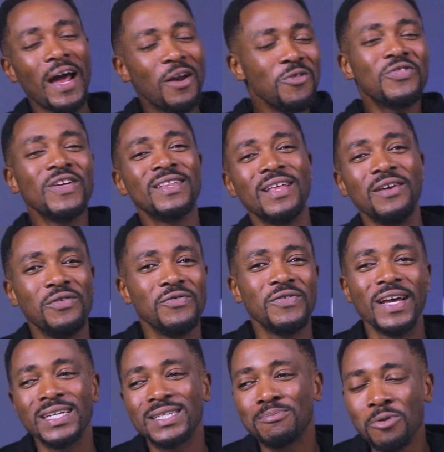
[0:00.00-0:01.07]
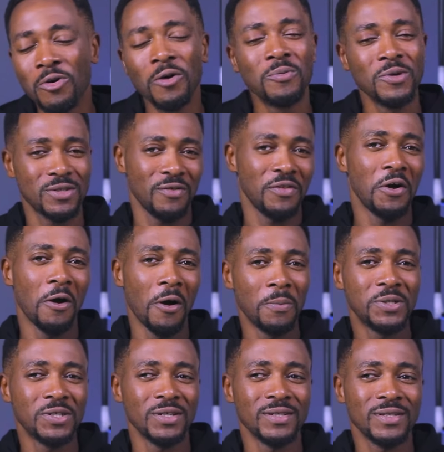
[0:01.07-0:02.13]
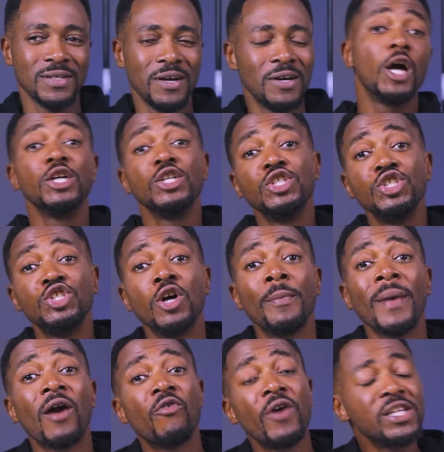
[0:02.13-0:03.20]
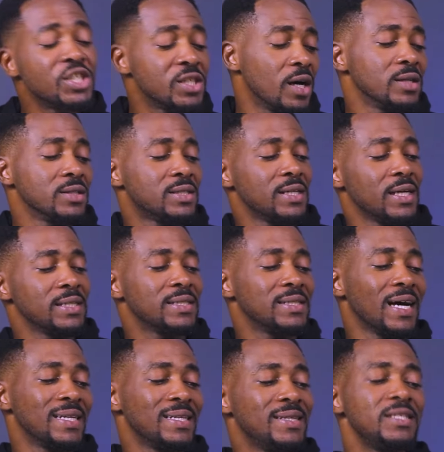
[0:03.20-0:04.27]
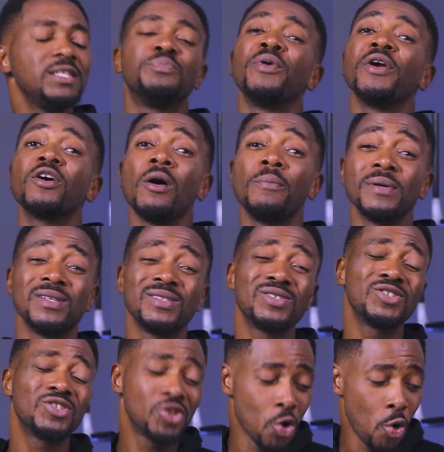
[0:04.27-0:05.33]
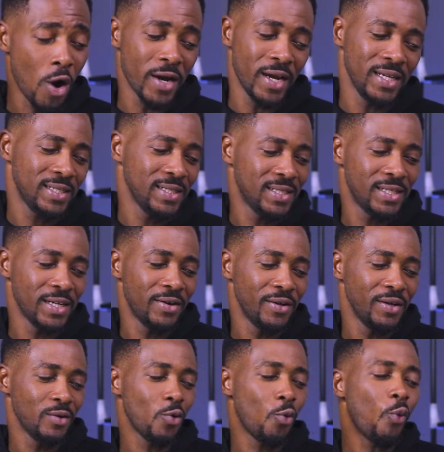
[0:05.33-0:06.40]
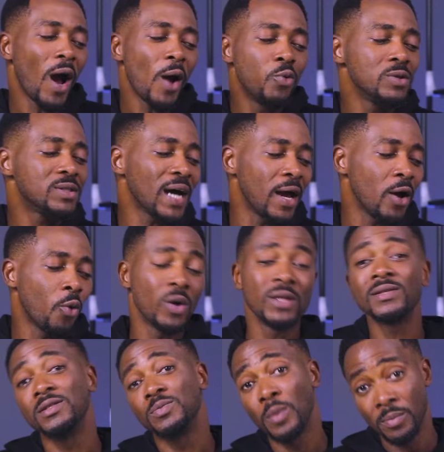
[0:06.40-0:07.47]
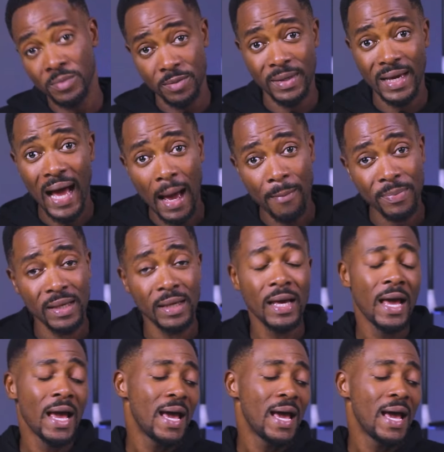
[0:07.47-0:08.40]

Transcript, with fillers: I don't think they've even explored most of their options. Choma Reginald says that this breakup is so unnecessary. Why won't Ayo want his mom to be happy?